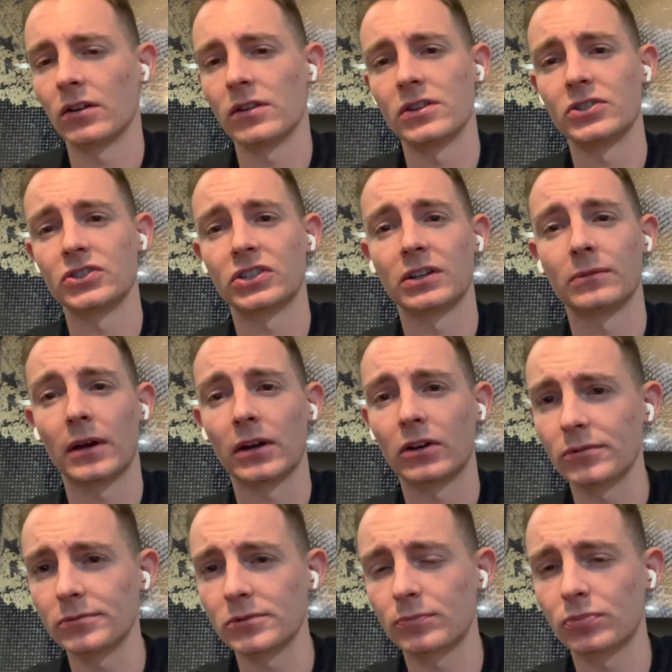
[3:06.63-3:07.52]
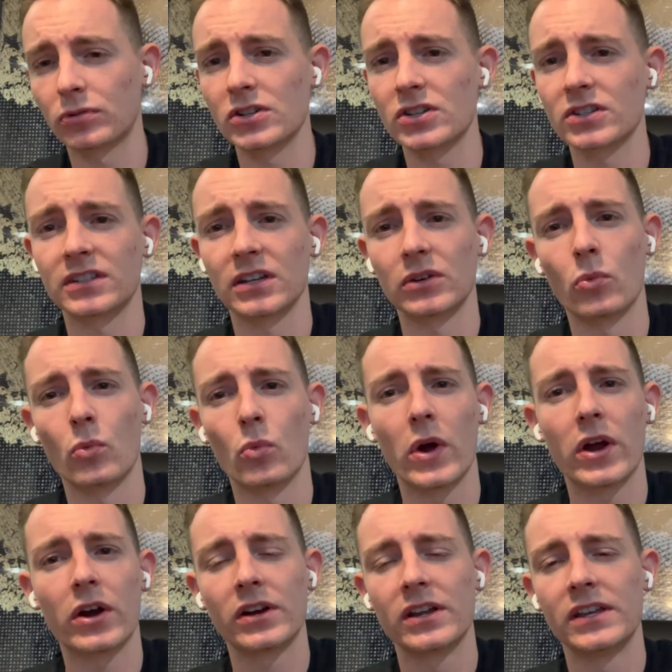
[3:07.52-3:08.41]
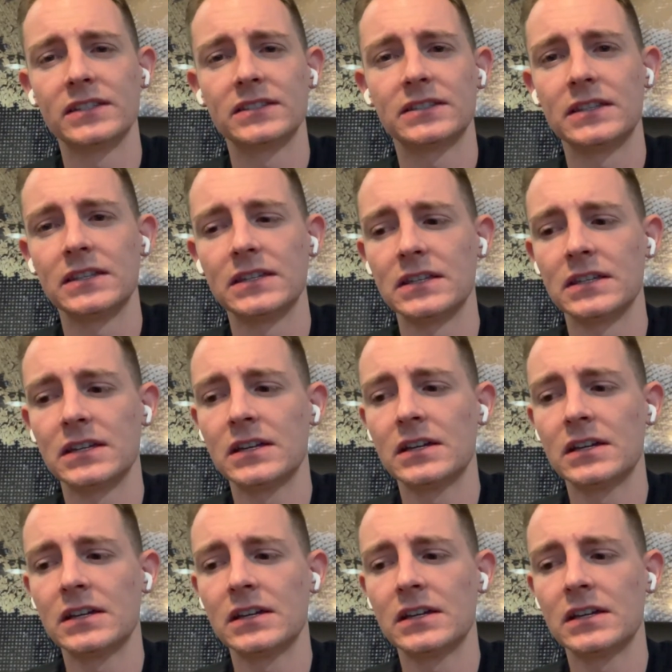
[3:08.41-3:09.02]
Are they just going to buy crypto projects? Like, where is the